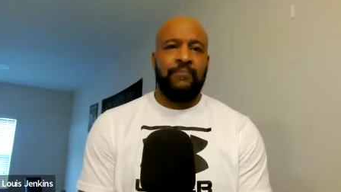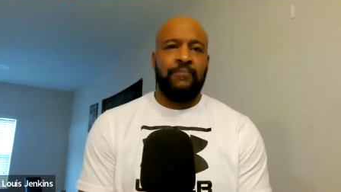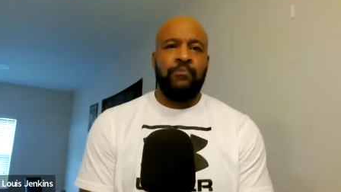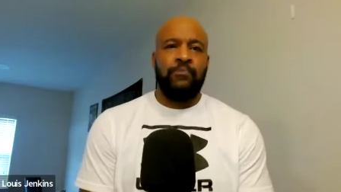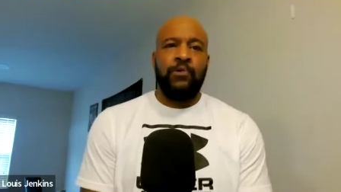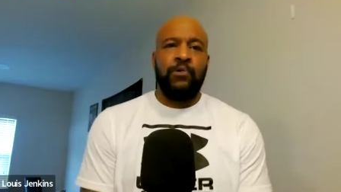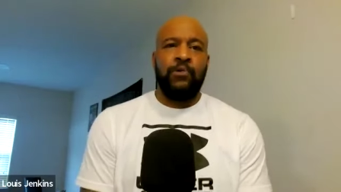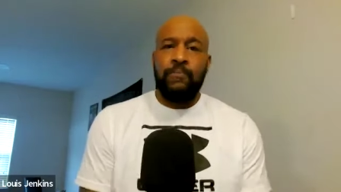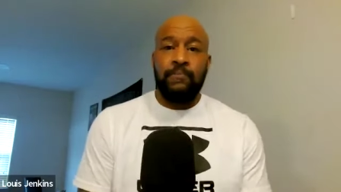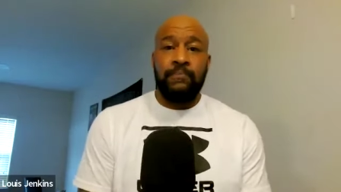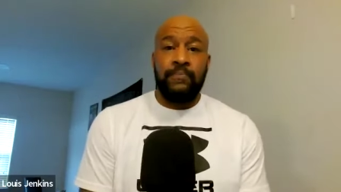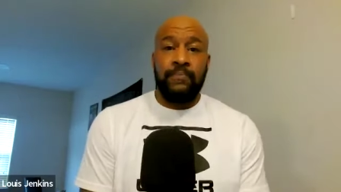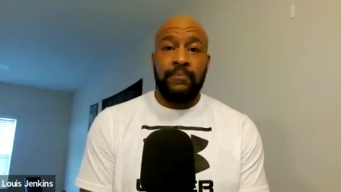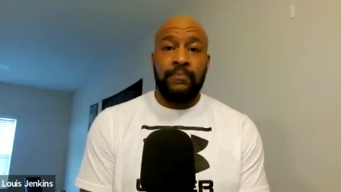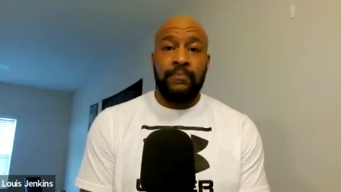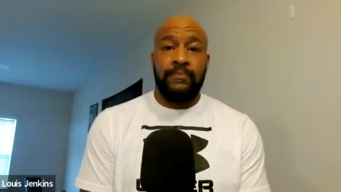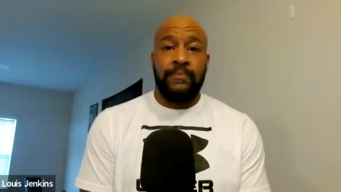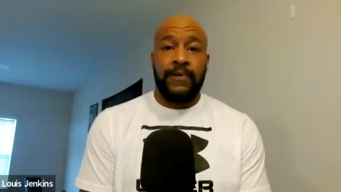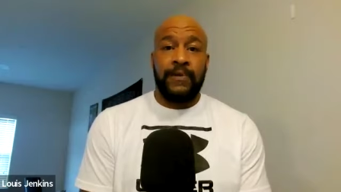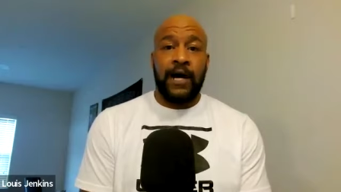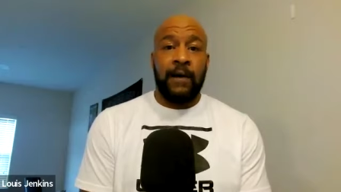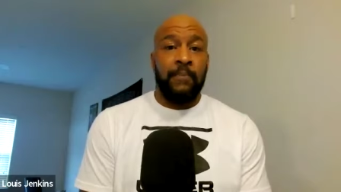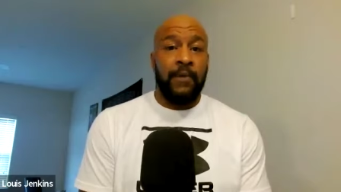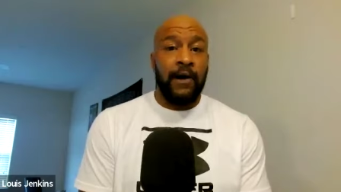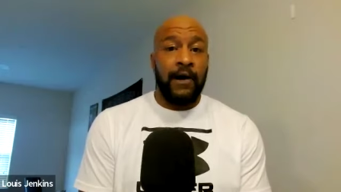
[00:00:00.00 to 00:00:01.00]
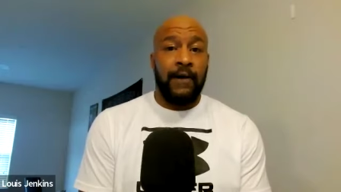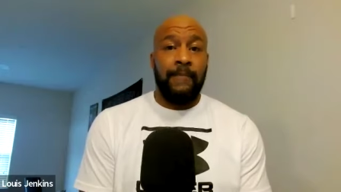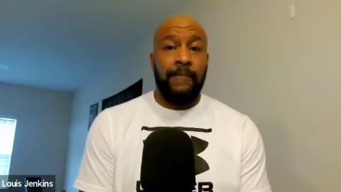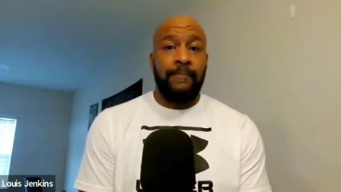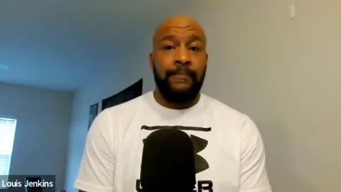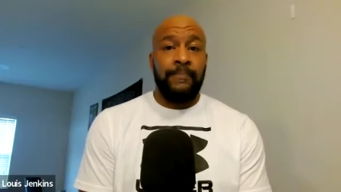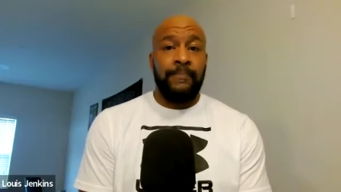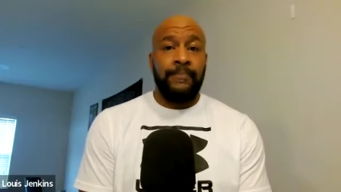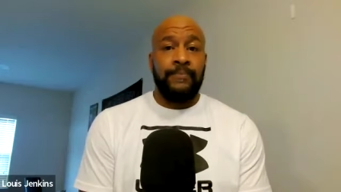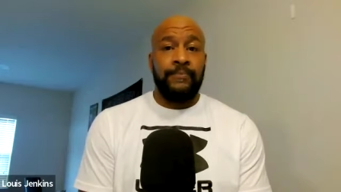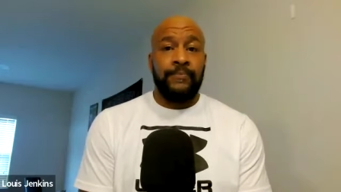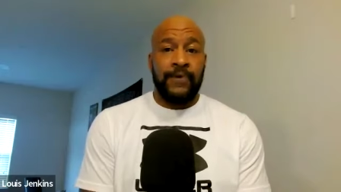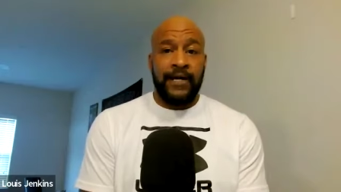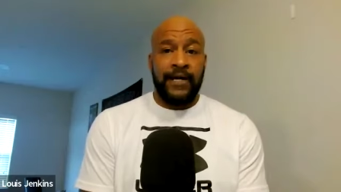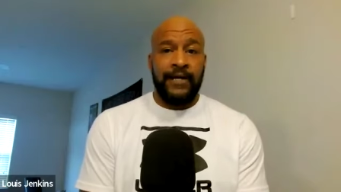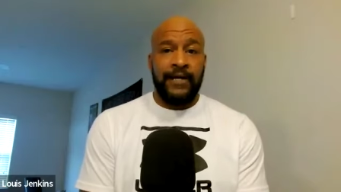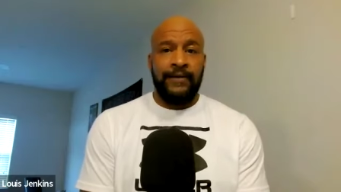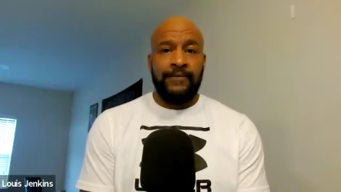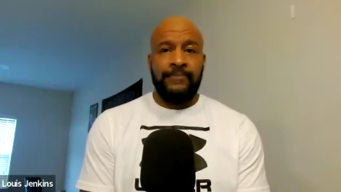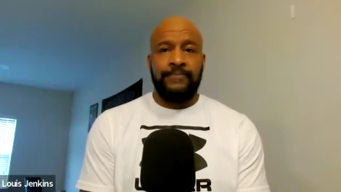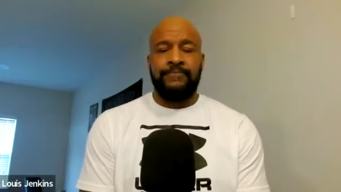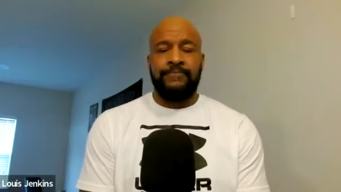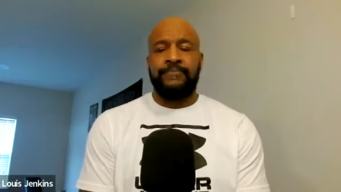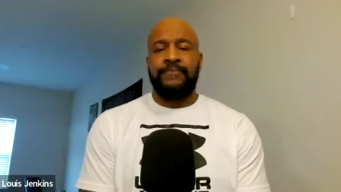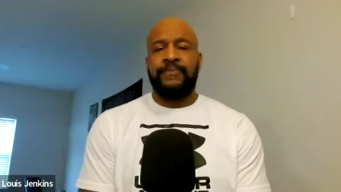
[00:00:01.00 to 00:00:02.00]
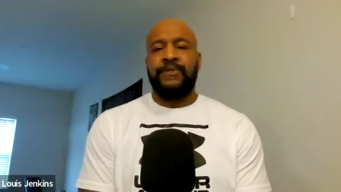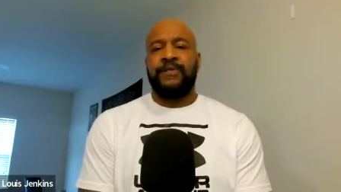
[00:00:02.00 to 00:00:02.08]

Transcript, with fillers: and then whoop, I'm up, right?